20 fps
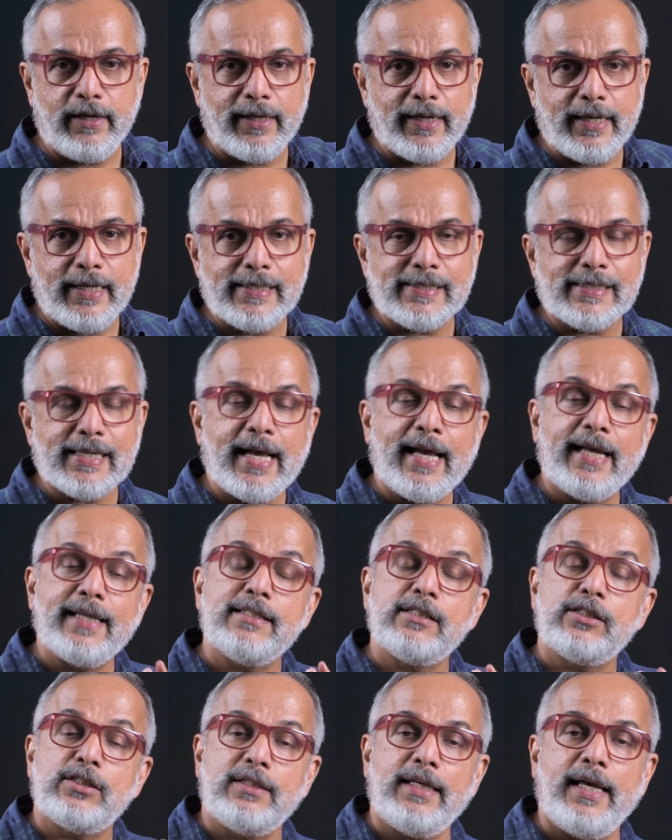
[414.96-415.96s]
degrees
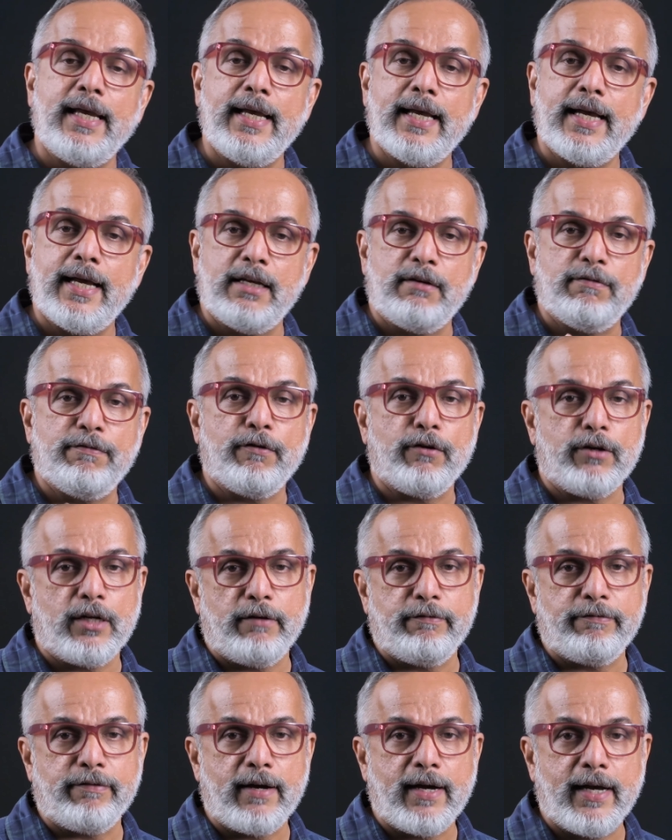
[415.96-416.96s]
and stay at
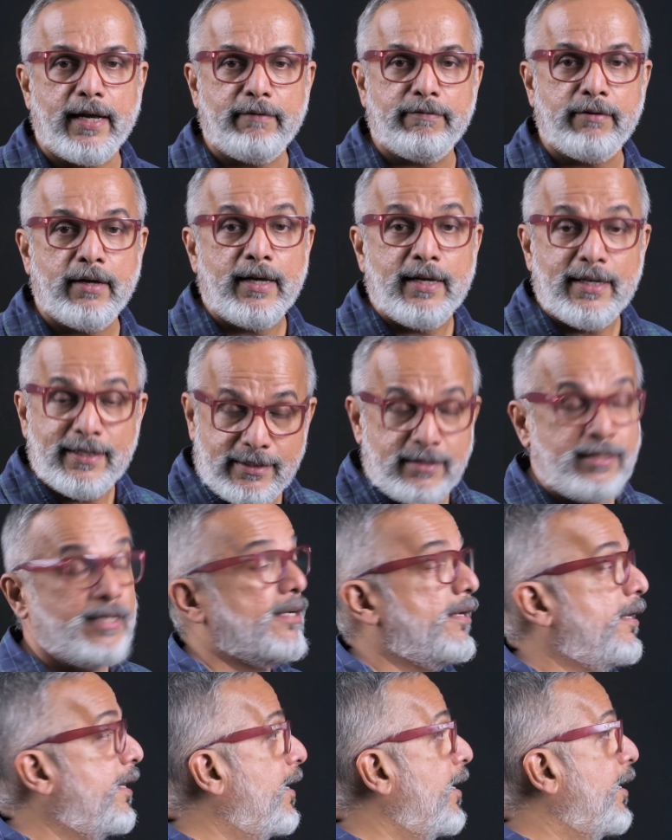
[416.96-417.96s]
45
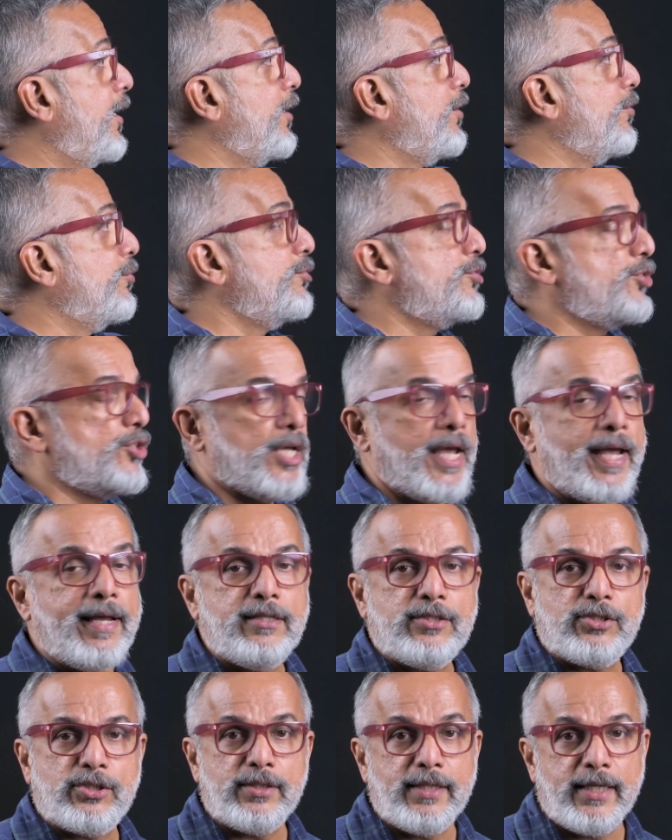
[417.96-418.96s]
till you
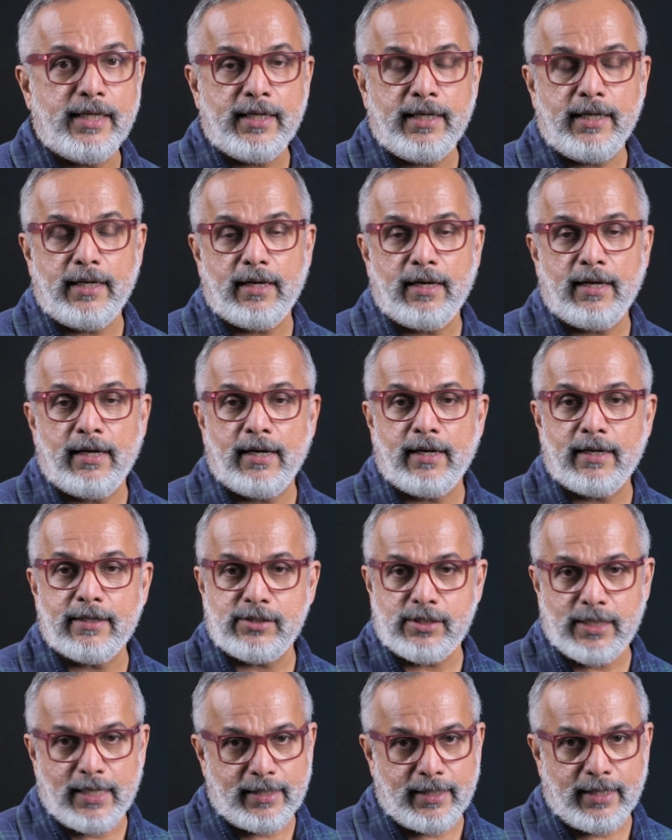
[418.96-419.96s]
change the
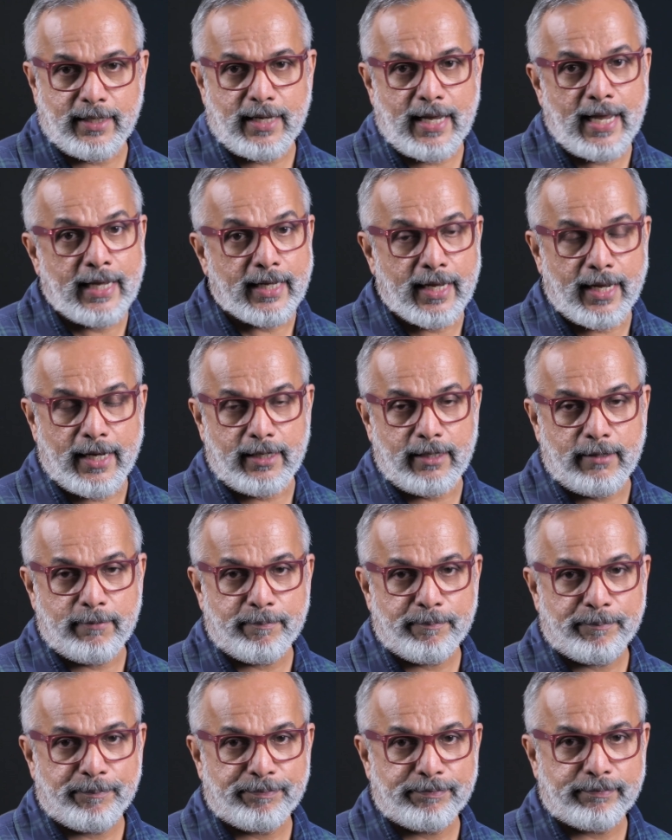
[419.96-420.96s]
setting again.
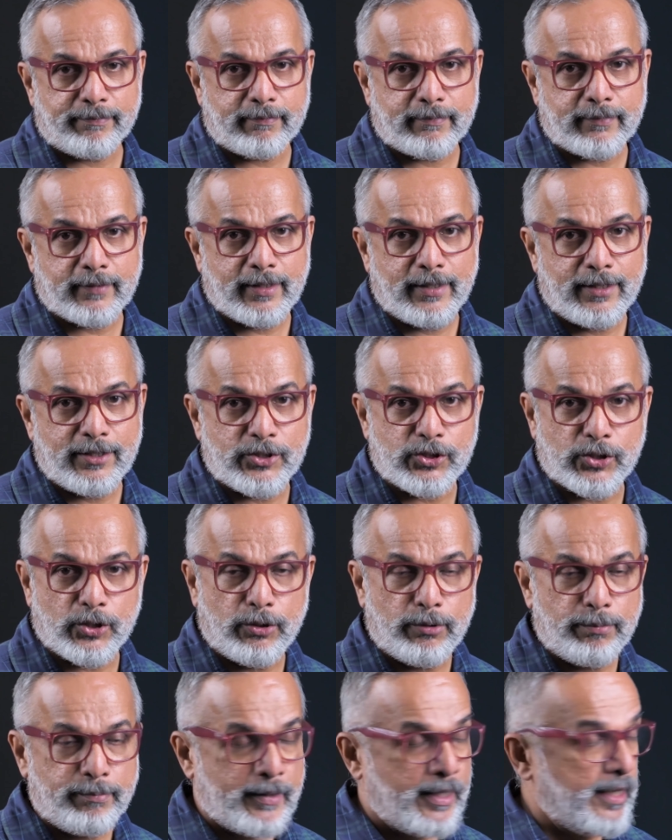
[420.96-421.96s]

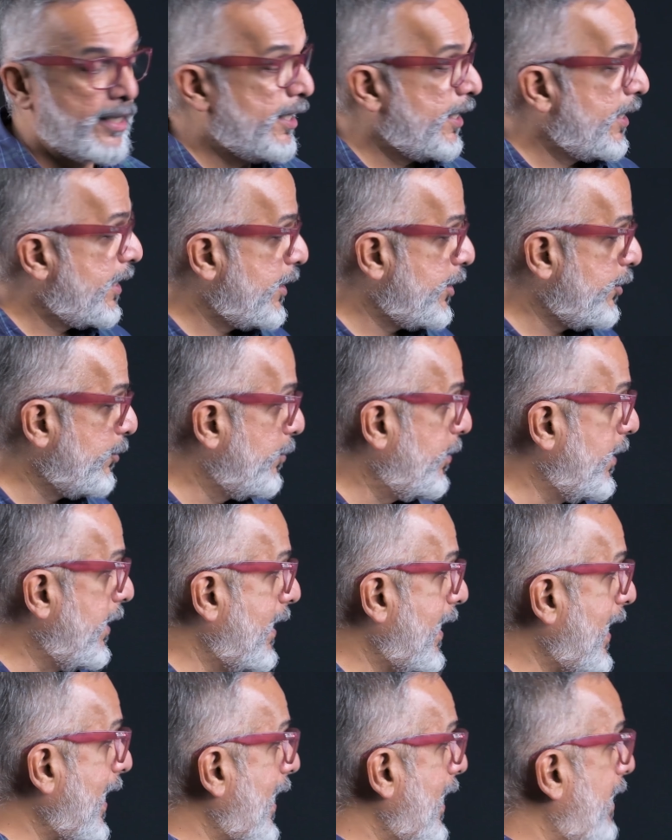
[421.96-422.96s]
So you
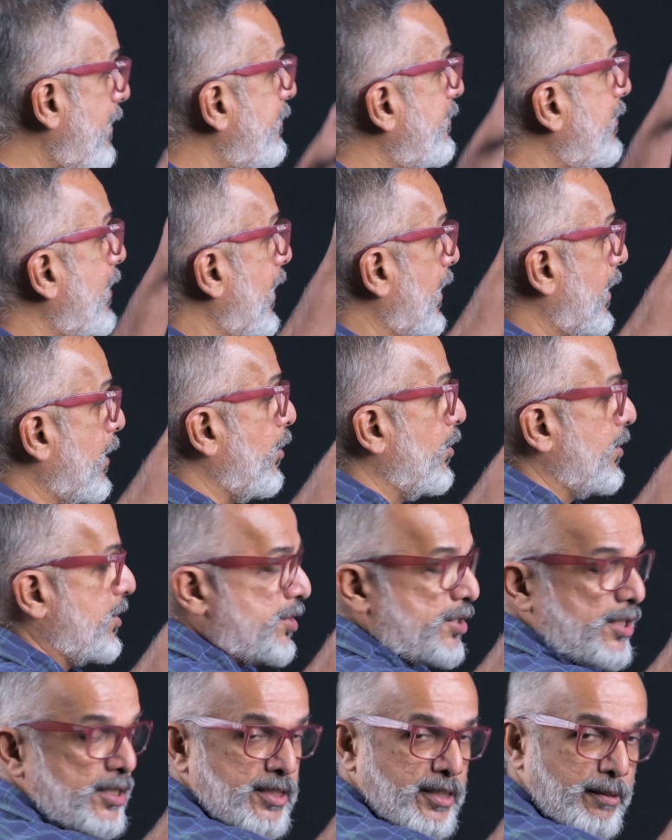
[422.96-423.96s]
will have a
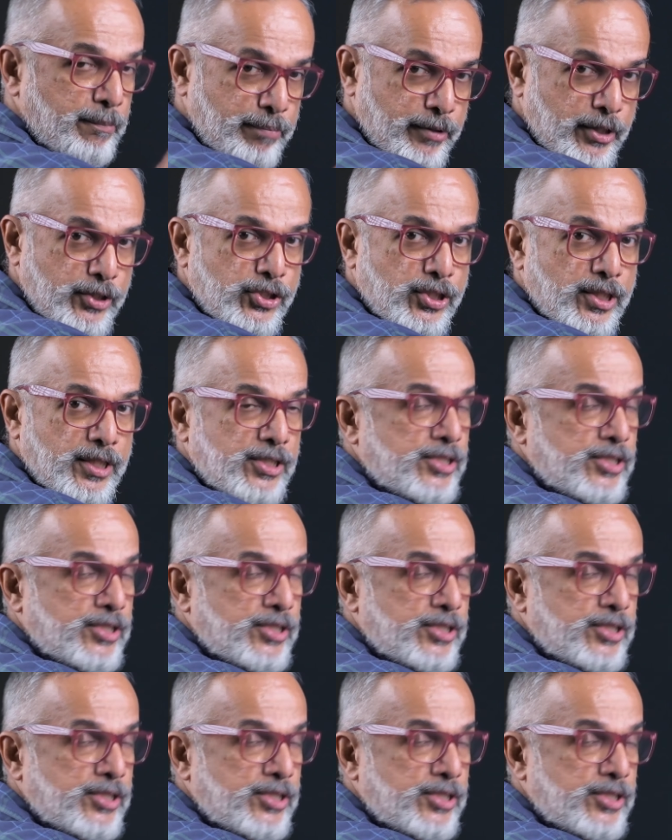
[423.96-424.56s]
constant temperature